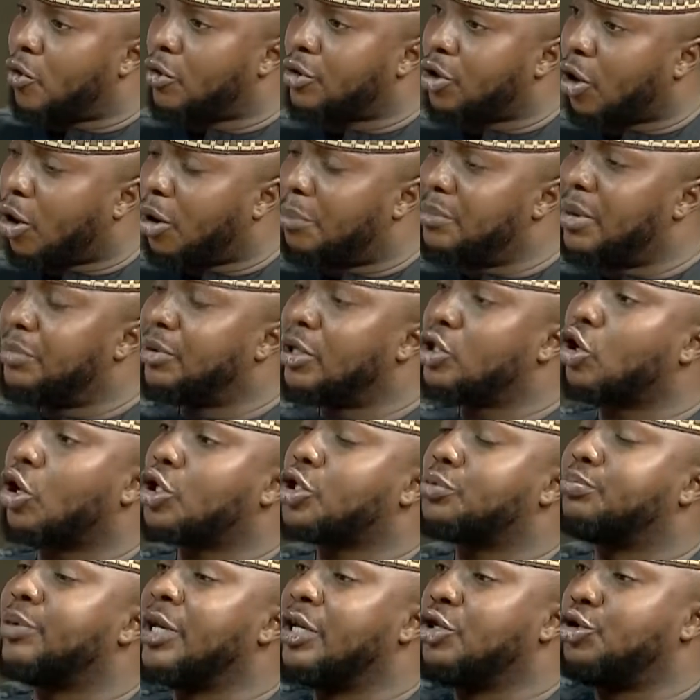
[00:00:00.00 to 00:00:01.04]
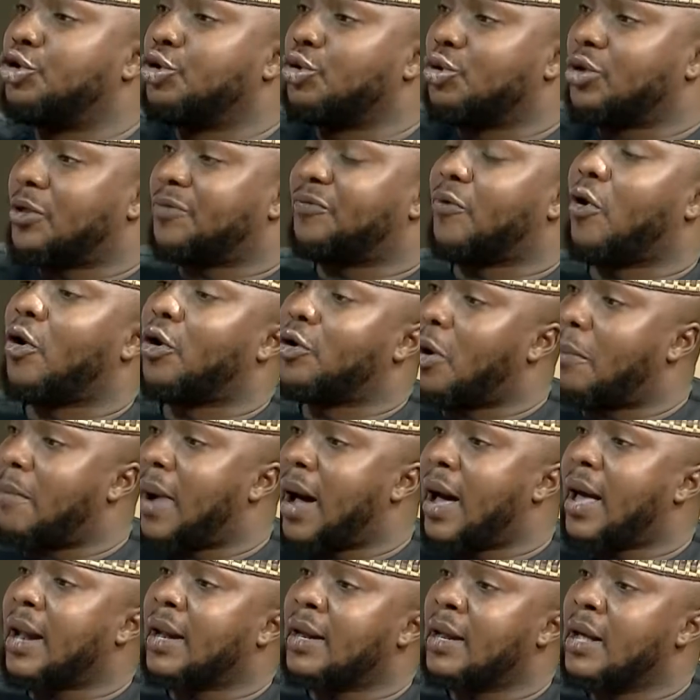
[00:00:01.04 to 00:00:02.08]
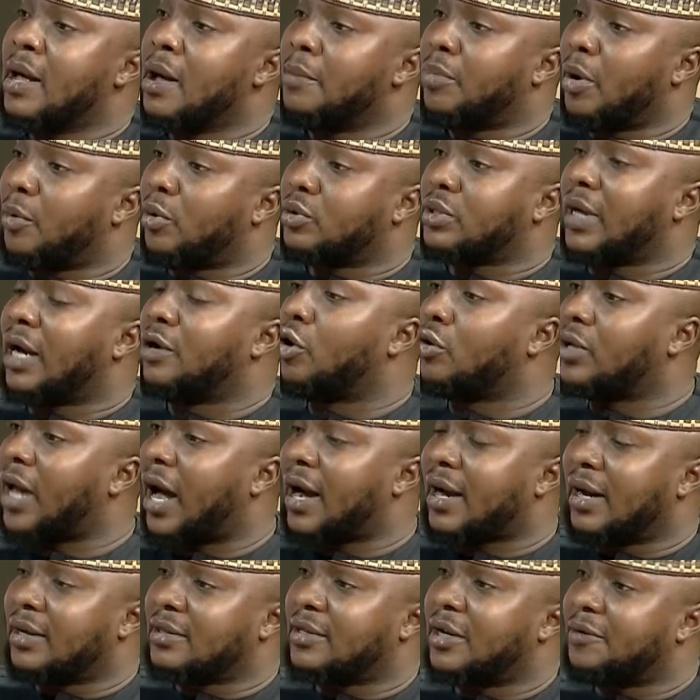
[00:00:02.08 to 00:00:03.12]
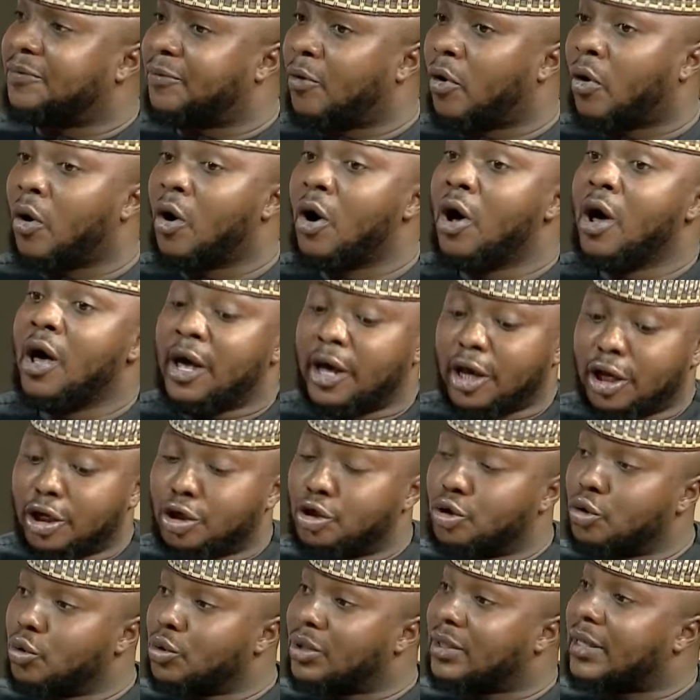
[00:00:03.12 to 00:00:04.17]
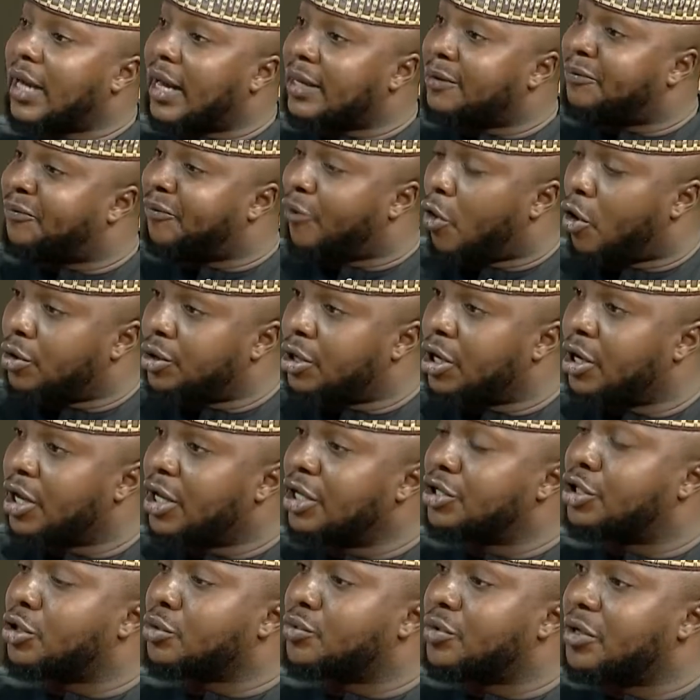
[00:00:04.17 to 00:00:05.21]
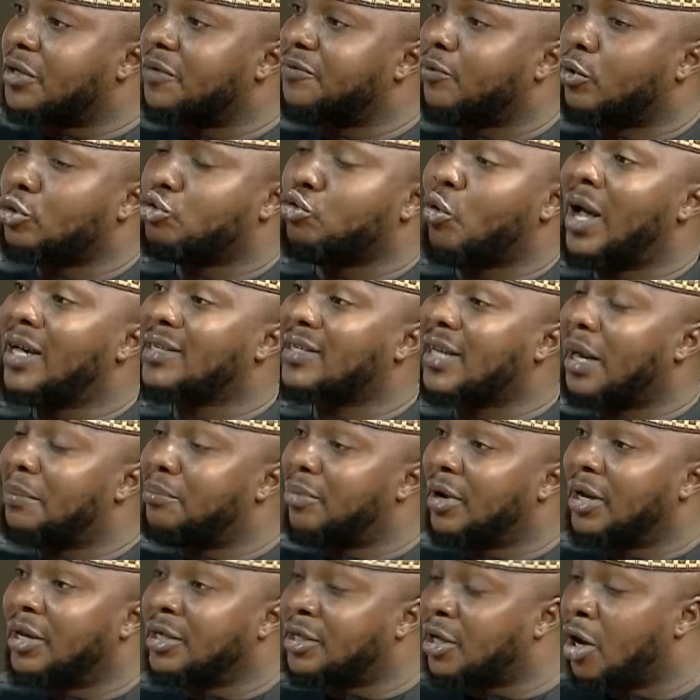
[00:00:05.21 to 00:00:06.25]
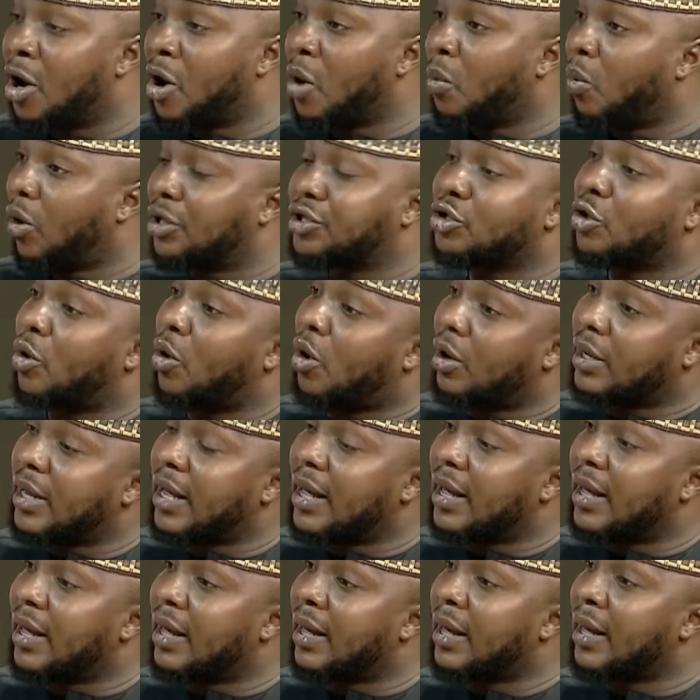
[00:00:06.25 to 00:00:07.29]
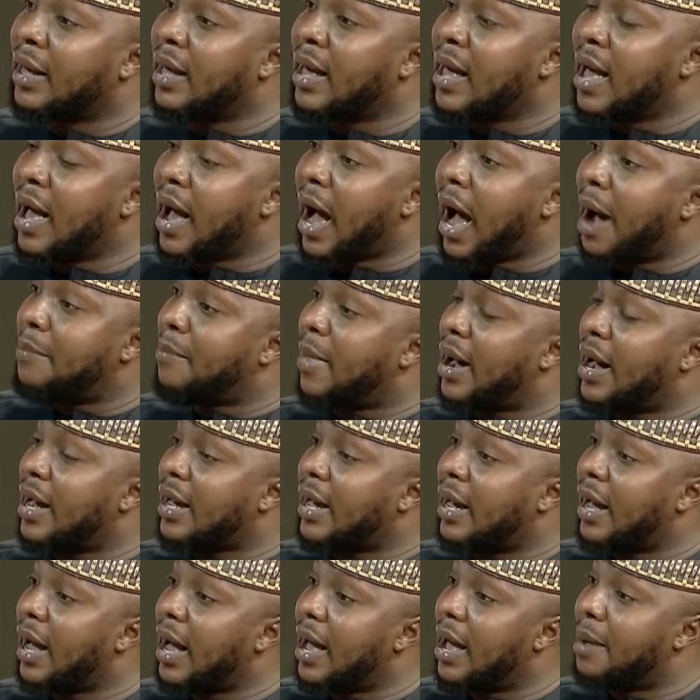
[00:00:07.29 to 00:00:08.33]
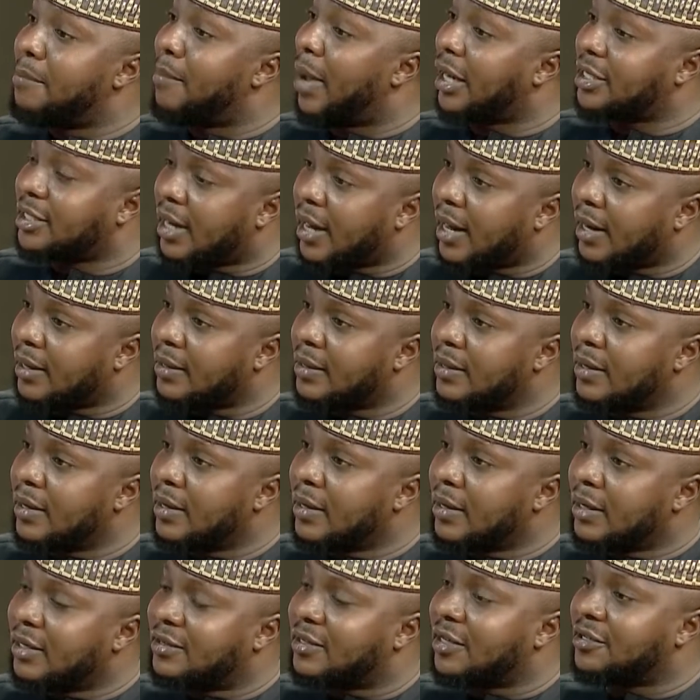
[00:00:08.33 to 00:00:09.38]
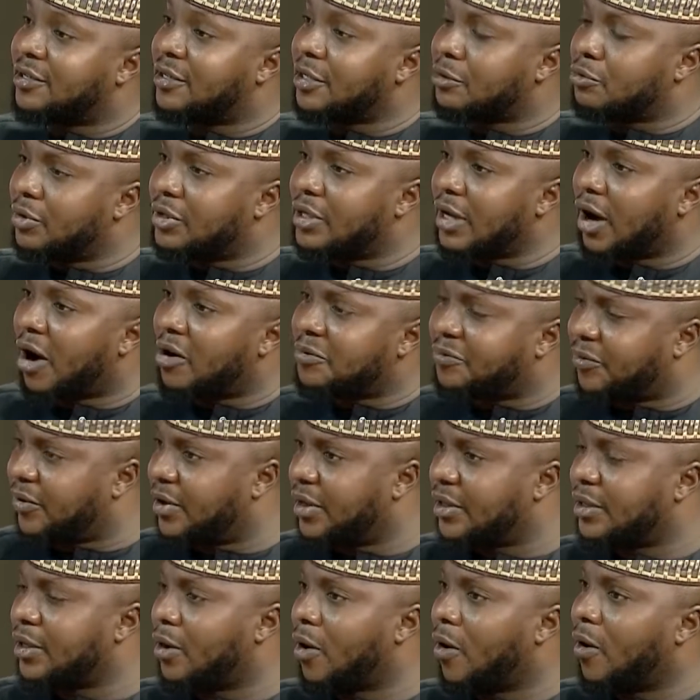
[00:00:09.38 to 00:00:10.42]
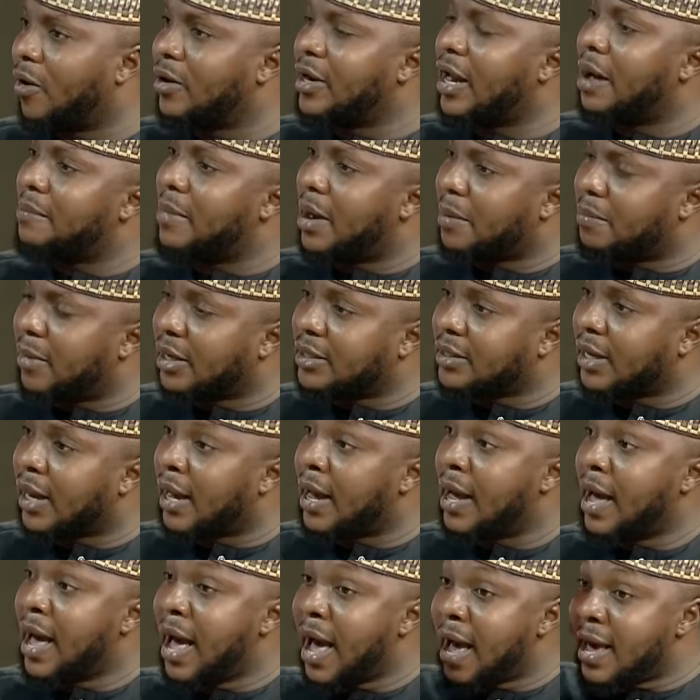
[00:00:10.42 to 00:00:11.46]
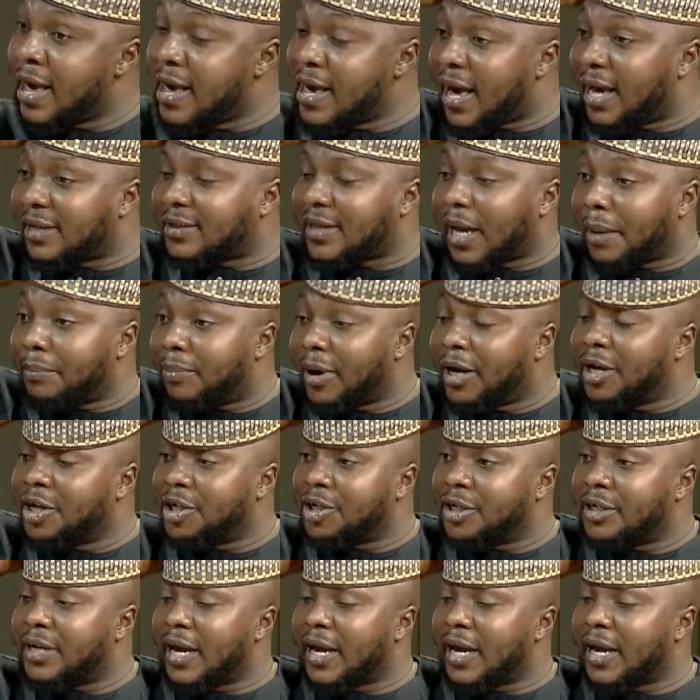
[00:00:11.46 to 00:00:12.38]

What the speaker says: or maybe just being used for normal purposes and not accounted for. He used that fund, his security vote, to establish what is called AMAC Marshal. It's a security outfit under AMAC Marshal. He established